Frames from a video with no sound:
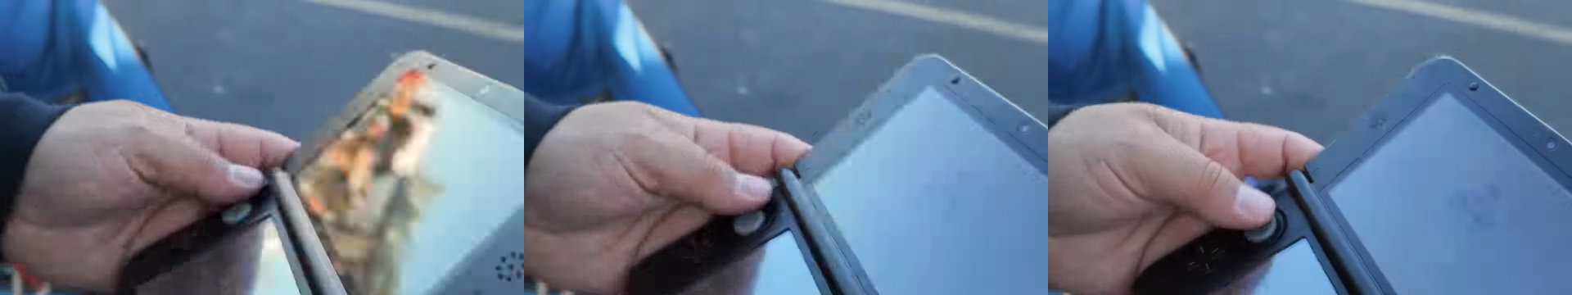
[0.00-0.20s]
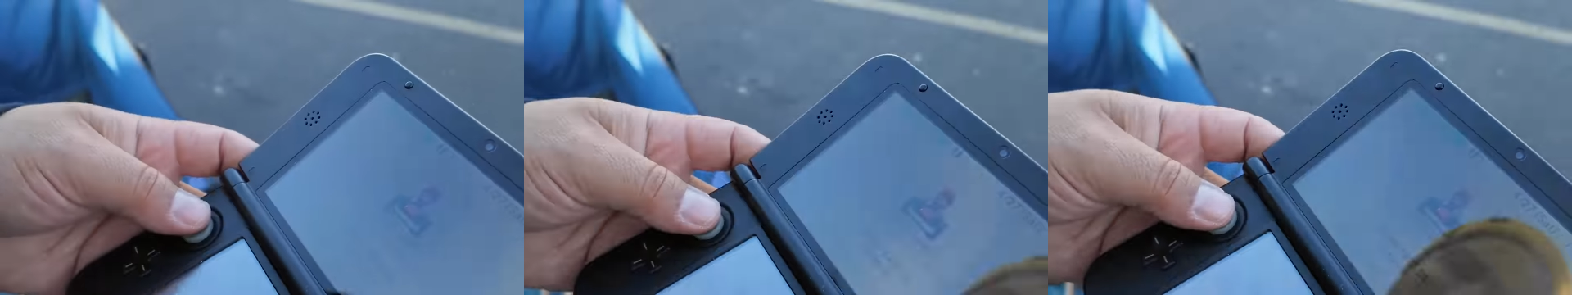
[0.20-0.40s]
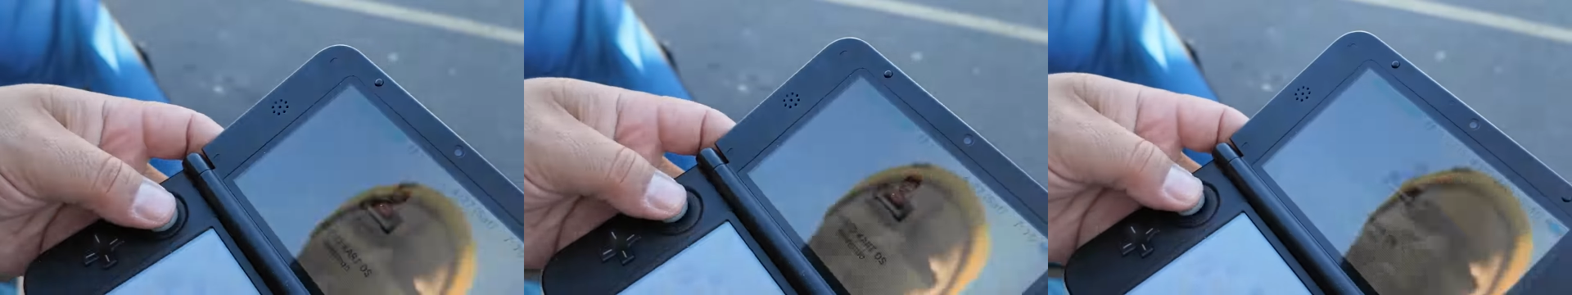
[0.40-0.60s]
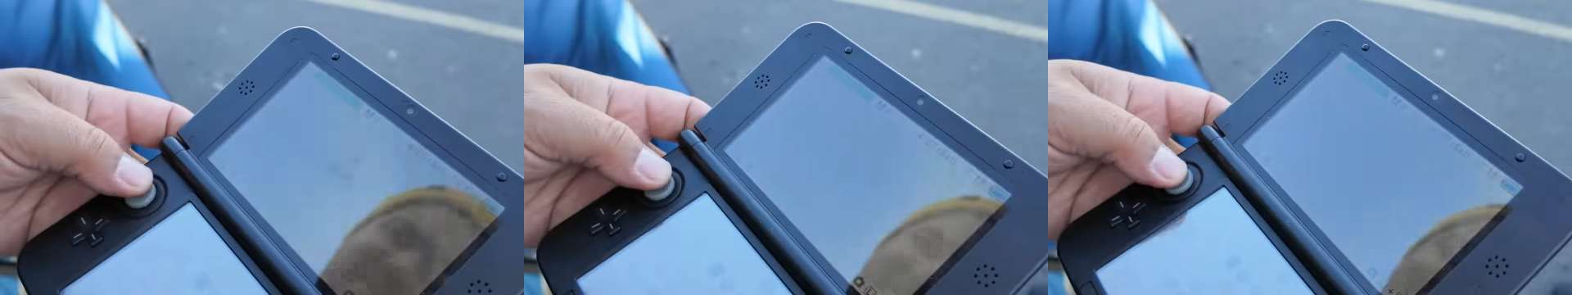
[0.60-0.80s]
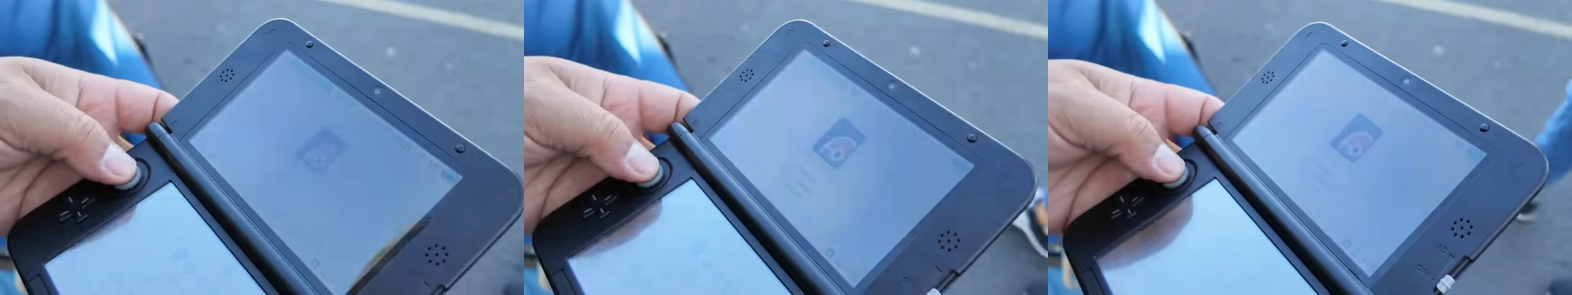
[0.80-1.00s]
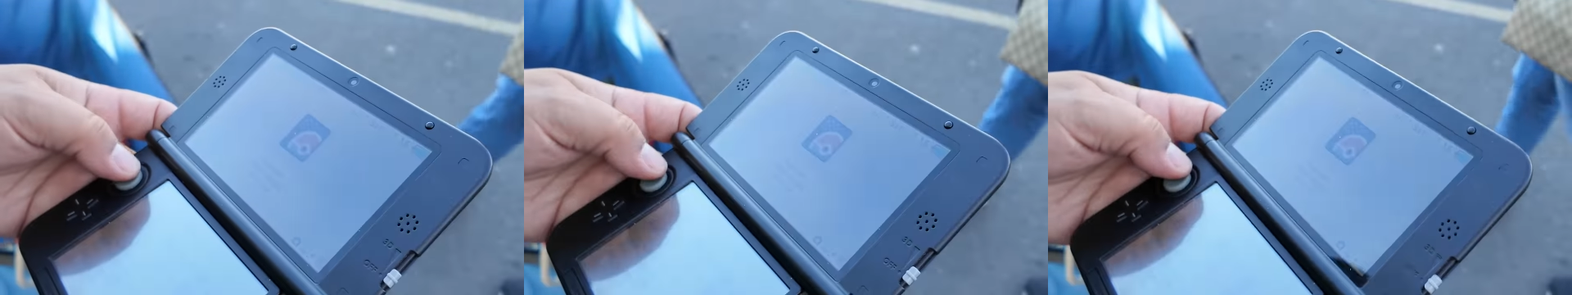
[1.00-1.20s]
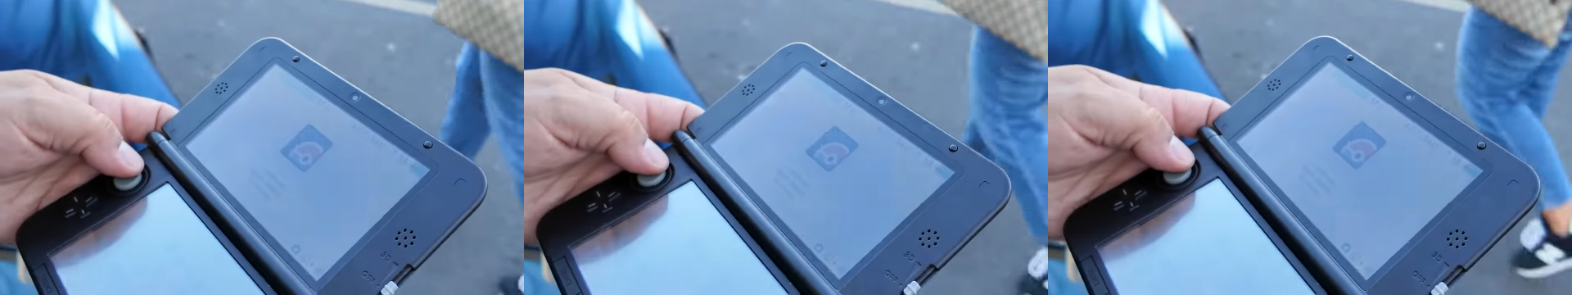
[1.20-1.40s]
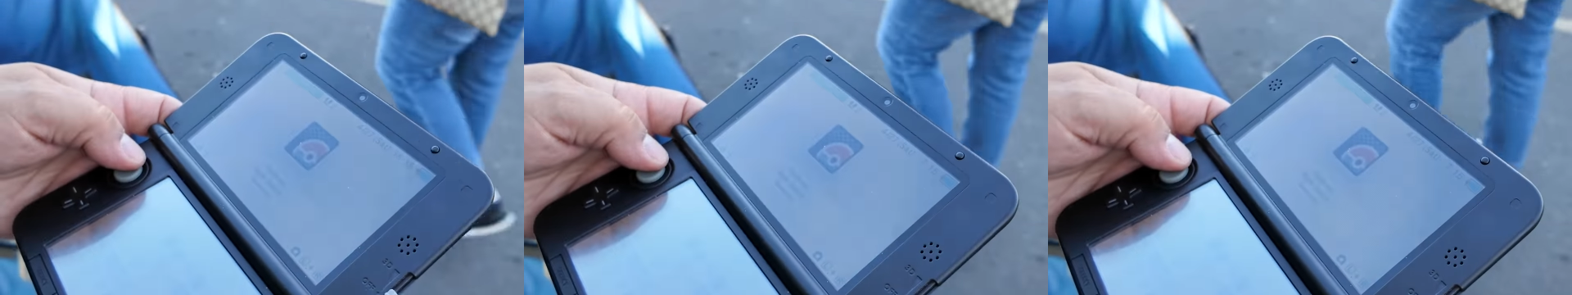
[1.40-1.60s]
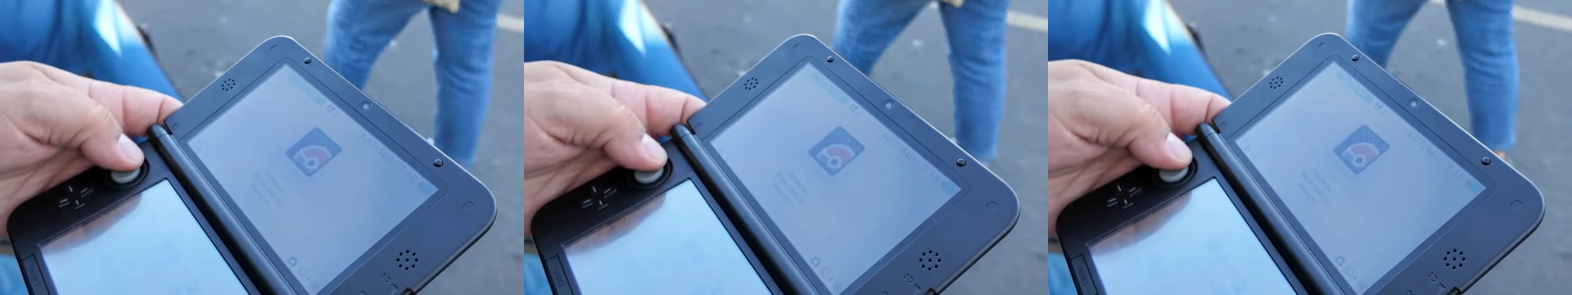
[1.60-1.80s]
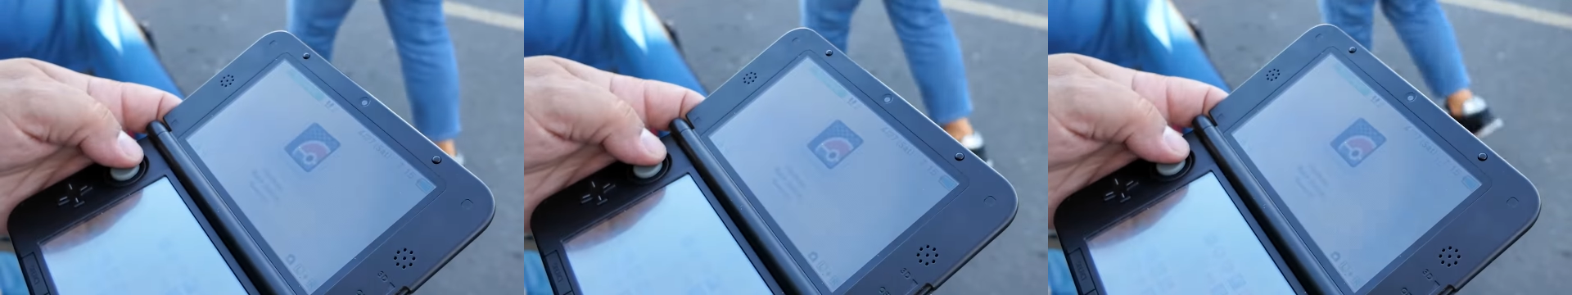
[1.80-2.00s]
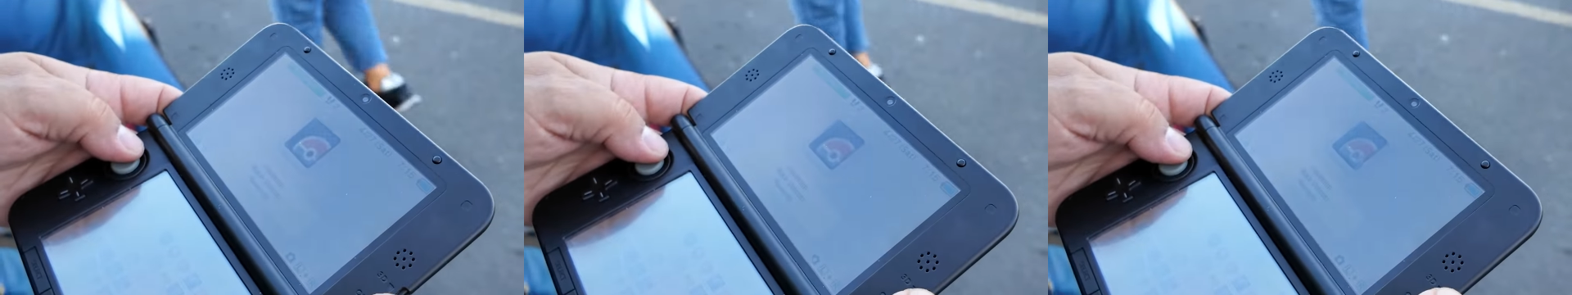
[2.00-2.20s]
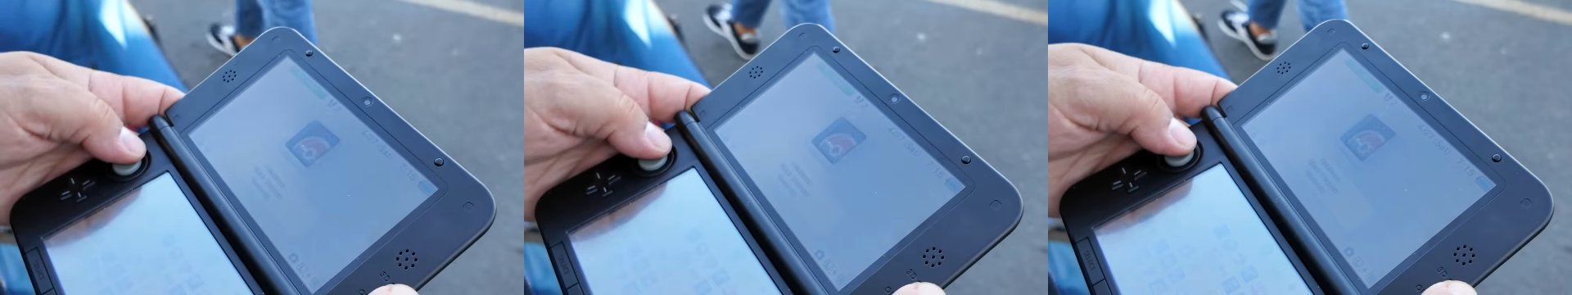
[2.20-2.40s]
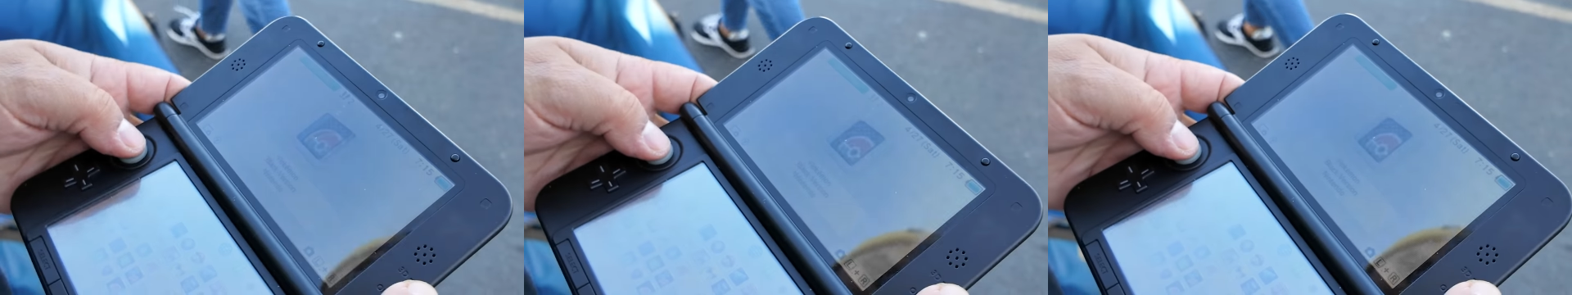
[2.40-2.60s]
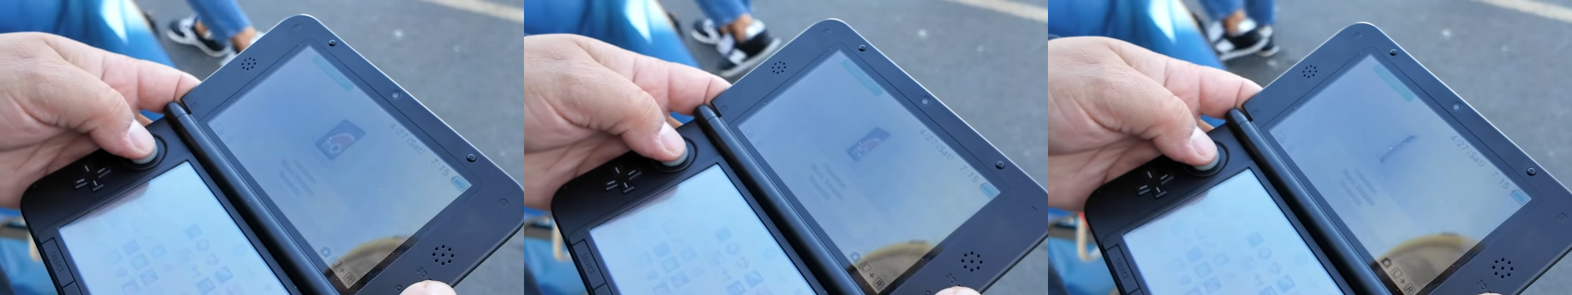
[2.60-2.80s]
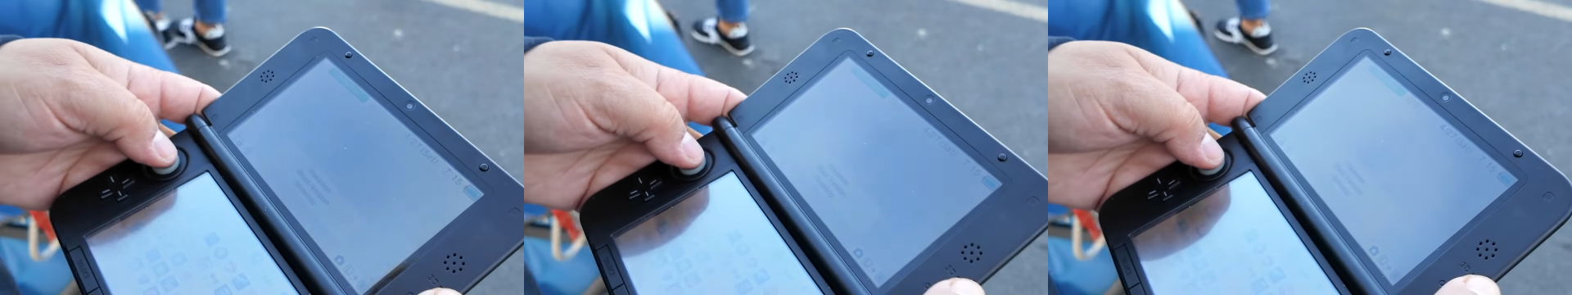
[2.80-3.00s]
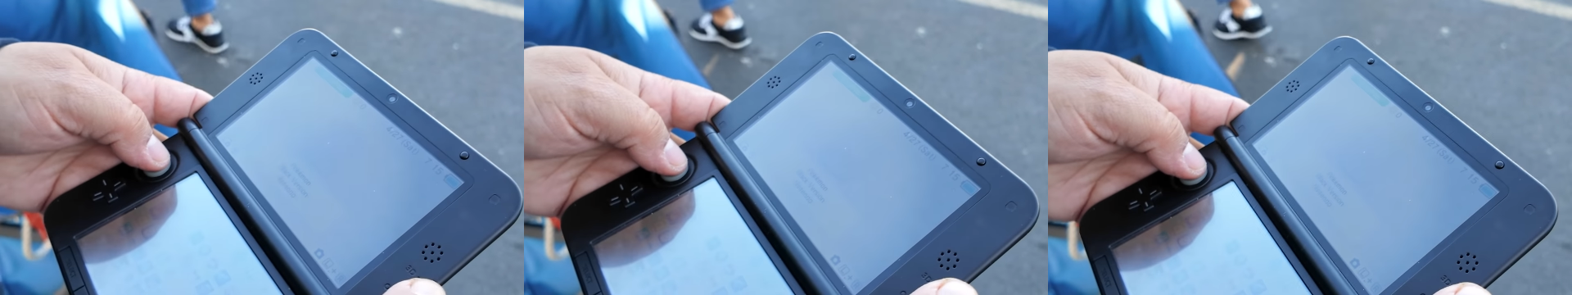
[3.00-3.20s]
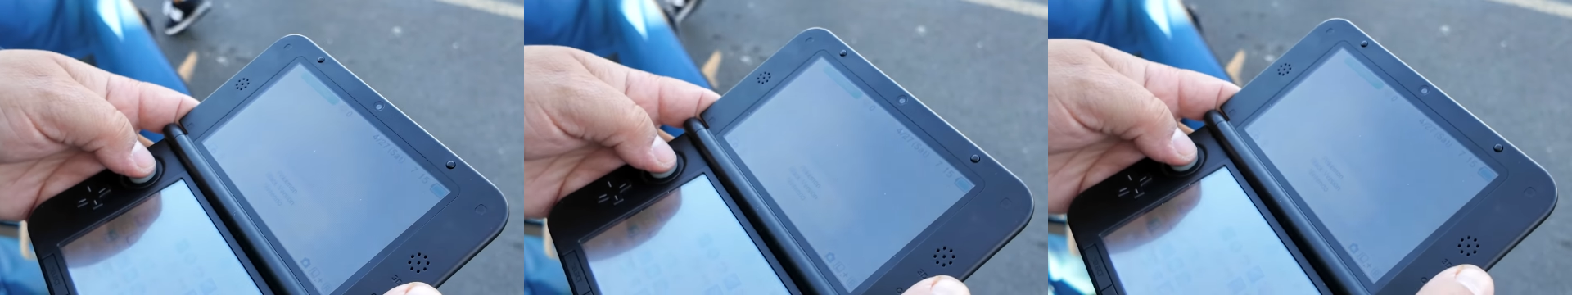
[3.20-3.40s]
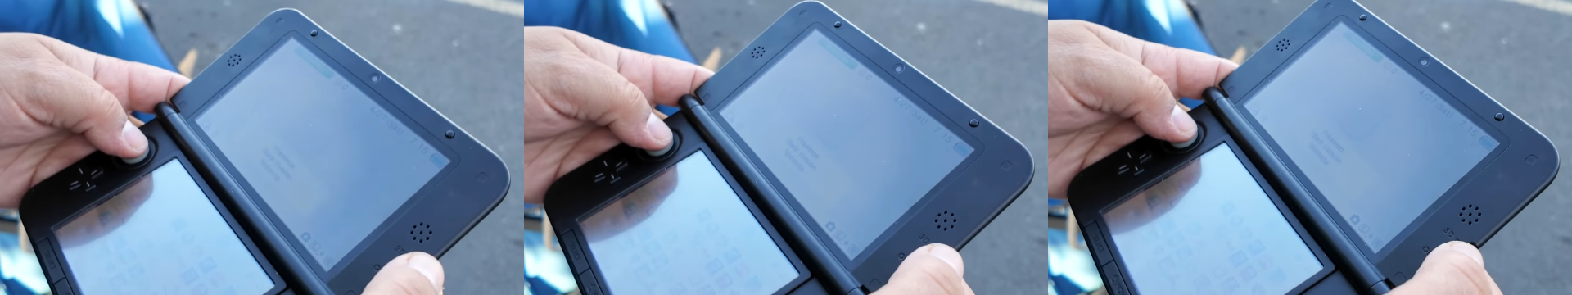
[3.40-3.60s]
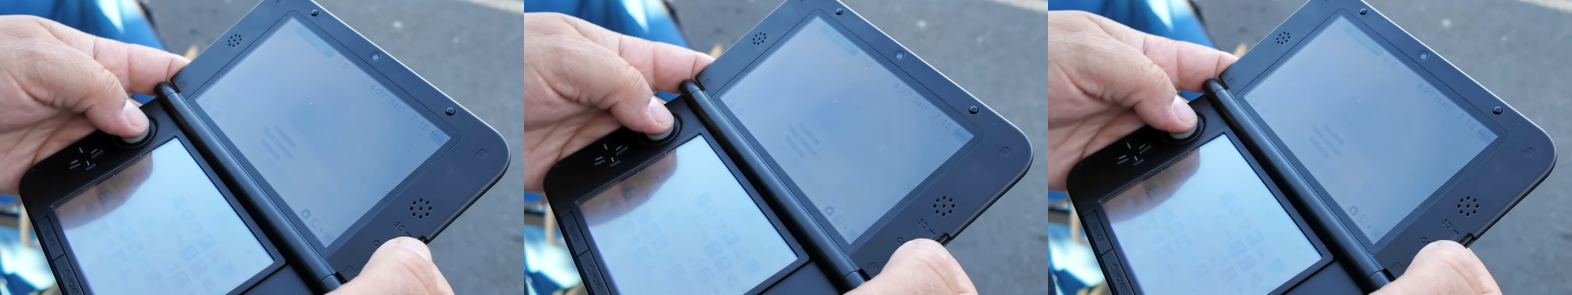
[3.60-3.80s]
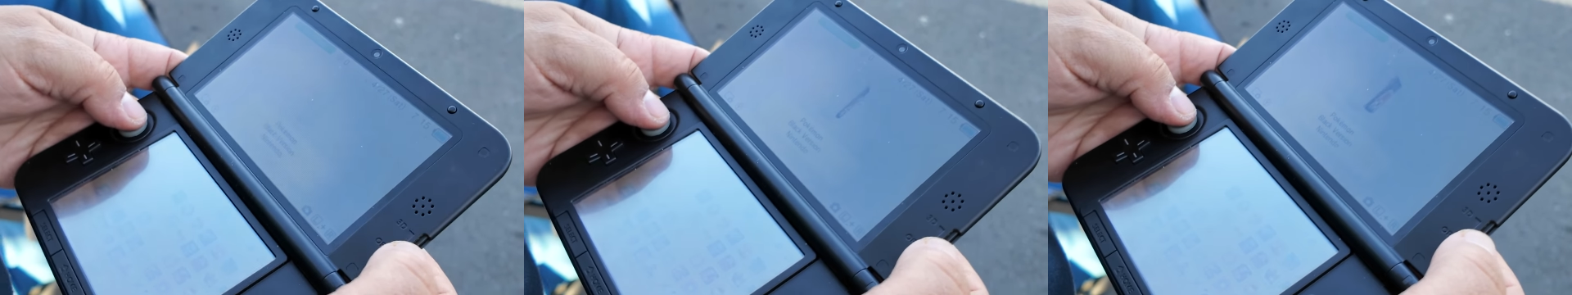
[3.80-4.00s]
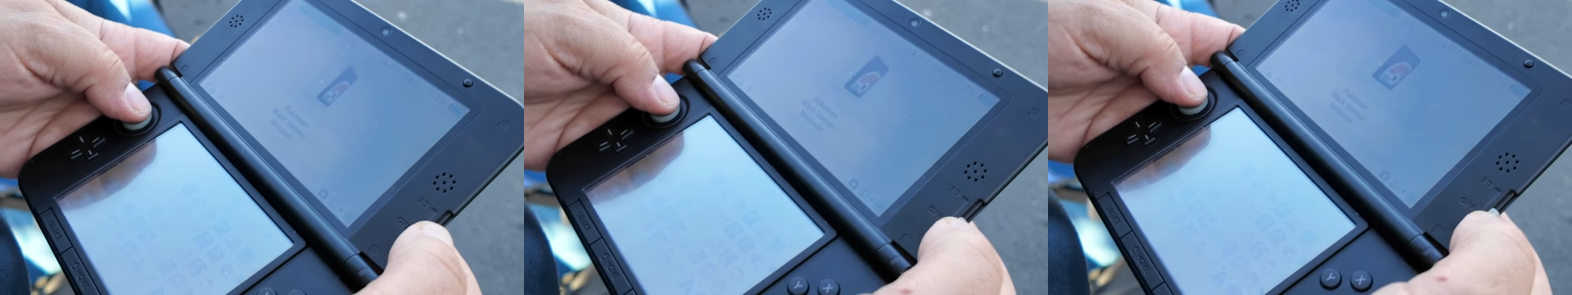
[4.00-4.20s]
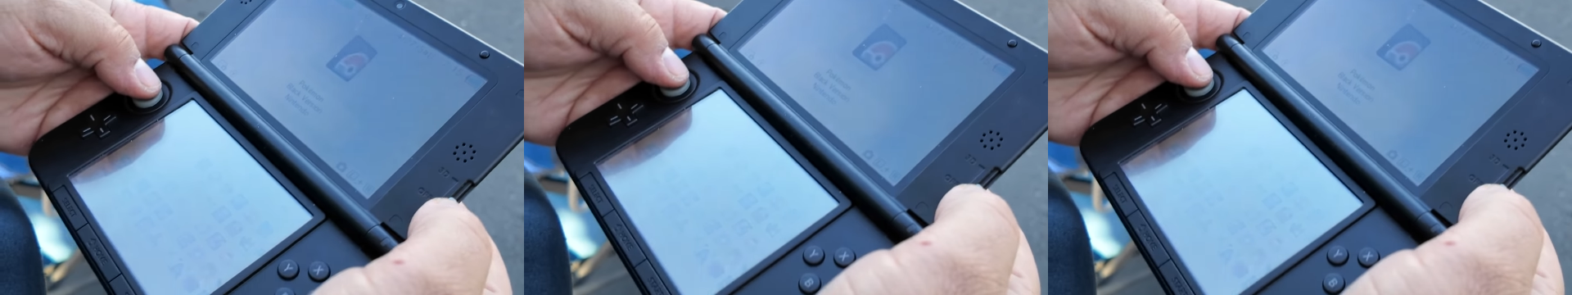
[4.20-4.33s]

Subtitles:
[unreadable: no face in view]